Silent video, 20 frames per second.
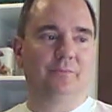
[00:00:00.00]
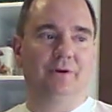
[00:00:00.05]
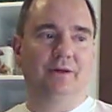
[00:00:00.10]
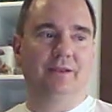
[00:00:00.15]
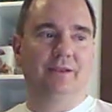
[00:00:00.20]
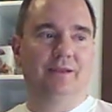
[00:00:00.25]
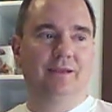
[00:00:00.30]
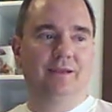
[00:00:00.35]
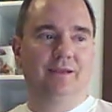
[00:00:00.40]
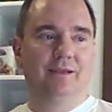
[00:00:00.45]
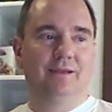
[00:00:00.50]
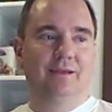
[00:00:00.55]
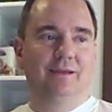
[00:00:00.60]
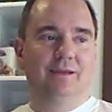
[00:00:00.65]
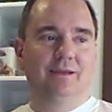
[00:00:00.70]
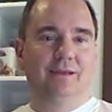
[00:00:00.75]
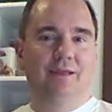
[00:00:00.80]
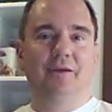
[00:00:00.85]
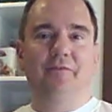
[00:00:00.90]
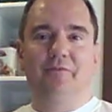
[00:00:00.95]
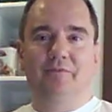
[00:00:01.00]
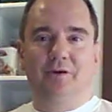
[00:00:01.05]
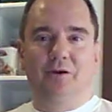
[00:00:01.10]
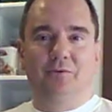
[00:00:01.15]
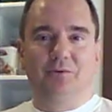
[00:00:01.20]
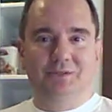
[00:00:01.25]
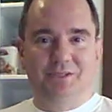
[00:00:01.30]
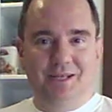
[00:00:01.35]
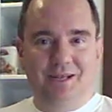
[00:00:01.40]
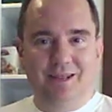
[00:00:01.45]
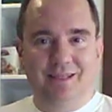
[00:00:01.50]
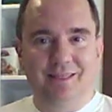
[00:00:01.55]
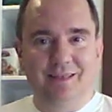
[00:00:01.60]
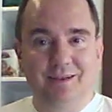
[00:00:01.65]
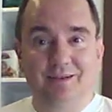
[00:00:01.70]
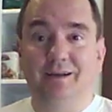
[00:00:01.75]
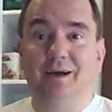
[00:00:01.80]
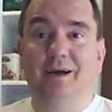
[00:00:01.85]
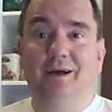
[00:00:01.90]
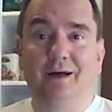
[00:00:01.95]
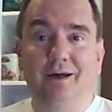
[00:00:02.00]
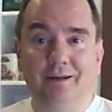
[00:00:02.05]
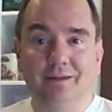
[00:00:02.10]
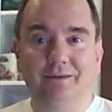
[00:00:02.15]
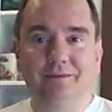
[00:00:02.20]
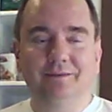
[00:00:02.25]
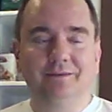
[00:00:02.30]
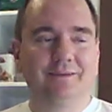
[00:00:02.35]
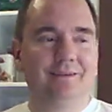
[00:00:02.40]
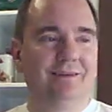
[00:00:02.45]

But if there was anything to hunt,